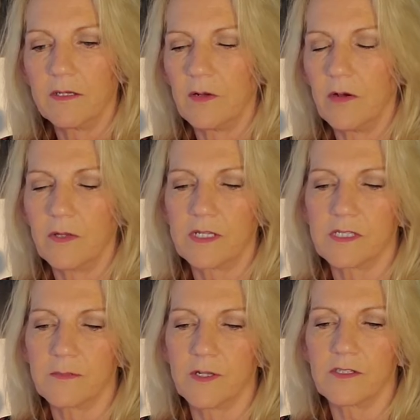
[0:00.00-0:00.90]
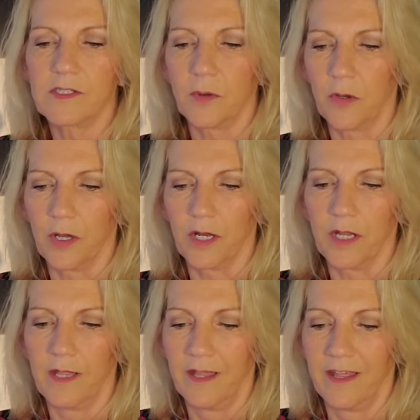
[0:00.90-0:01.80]
Oh, that smells so good.
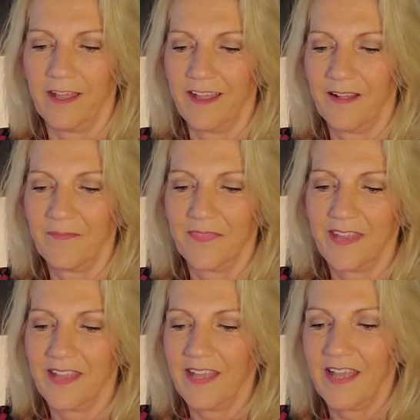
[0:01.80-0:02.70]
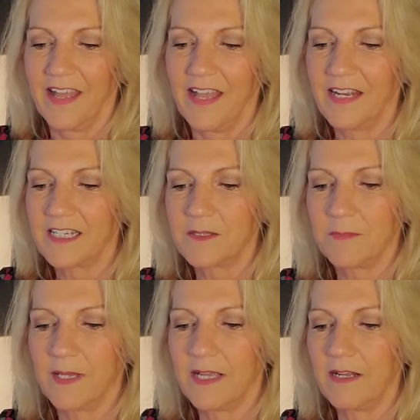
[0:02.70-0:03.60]
And
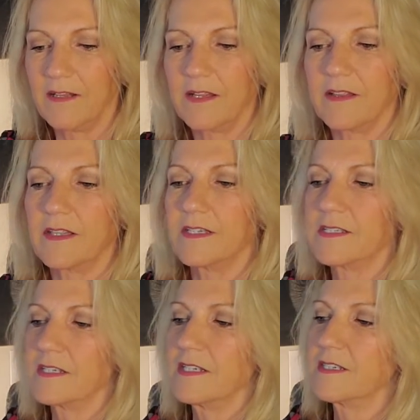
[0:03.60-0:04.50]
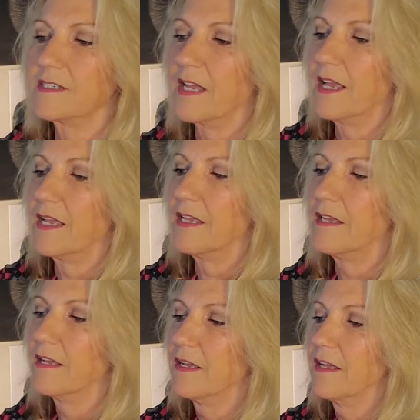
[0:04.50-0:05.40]
explained that this is a
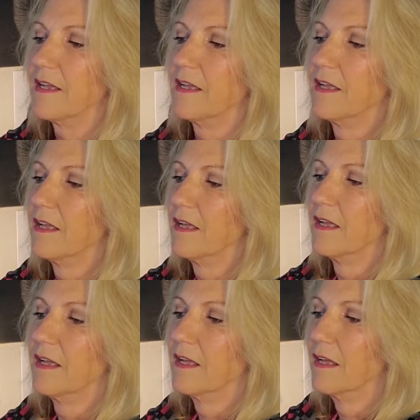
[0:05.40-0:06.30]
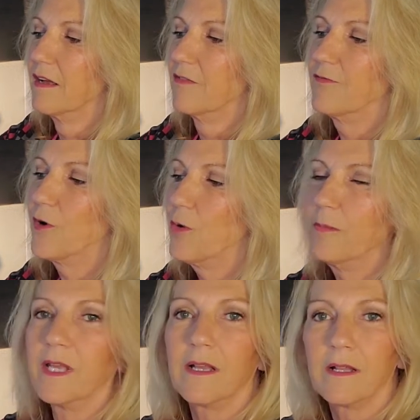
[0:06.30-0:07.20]

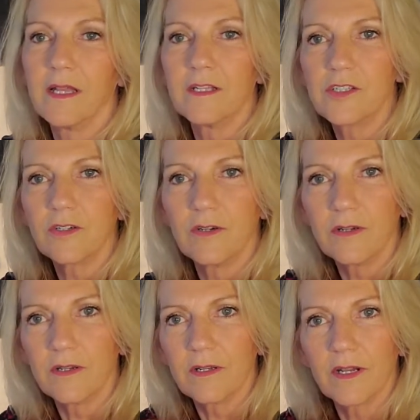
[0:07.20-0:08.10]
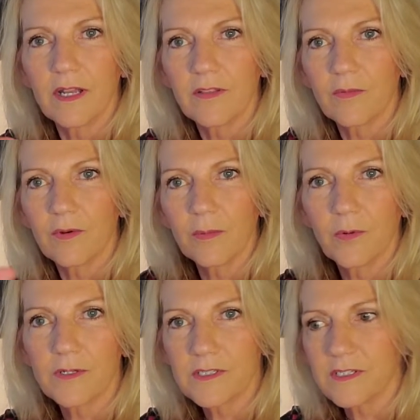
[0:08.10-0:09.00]
foaming cleanser and the
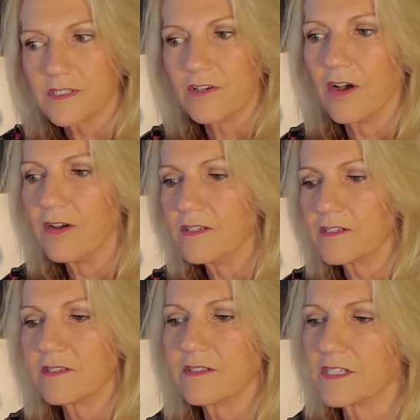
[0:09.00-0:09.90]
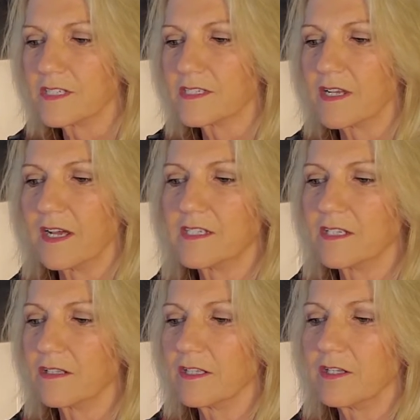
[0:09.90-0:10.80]
Rooibos is not. This is
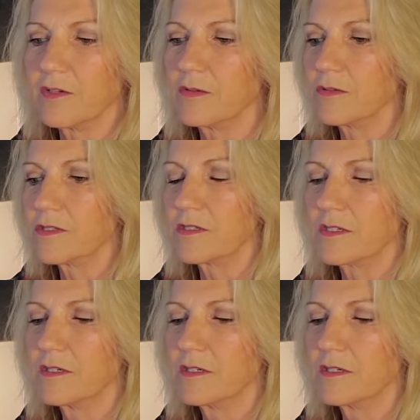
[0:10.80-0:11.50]
ideally used